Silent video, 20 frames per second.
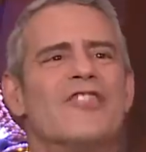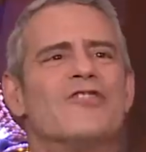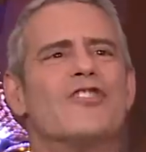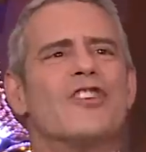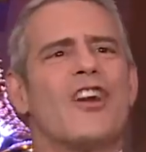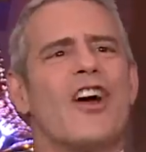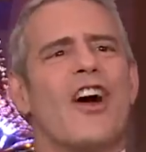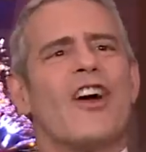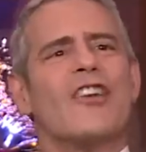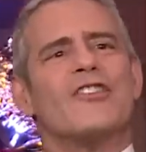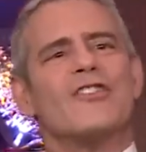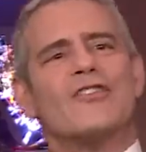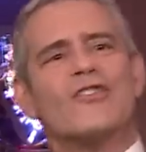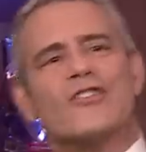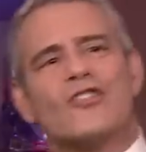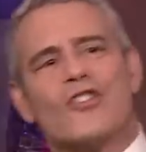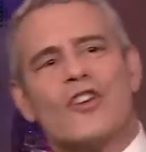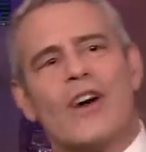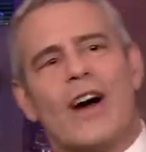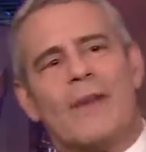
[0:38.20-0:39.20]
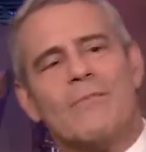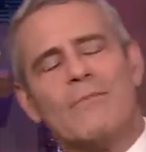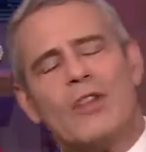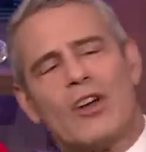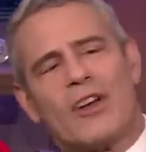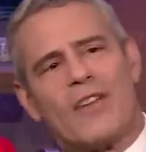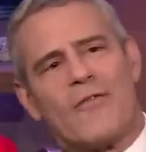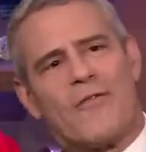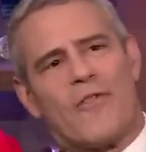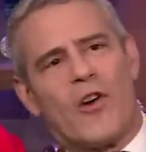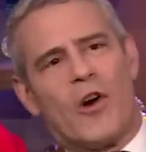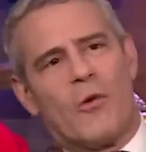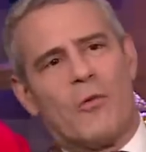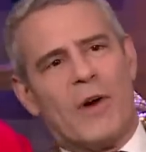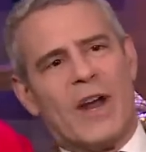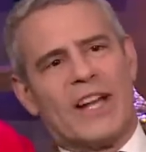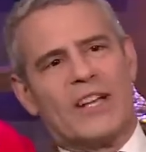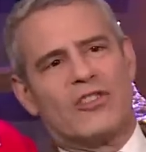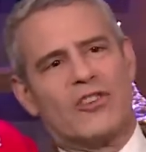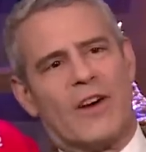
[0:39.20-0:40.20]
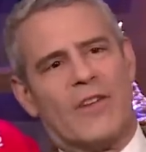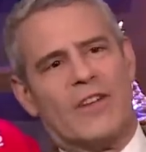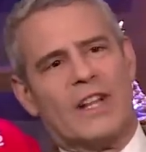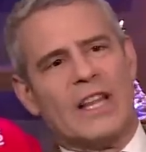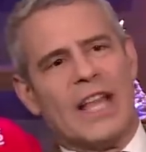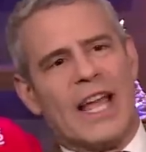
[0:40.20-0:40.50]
do you, uh, do you, I'm looking for a ring. Do you have a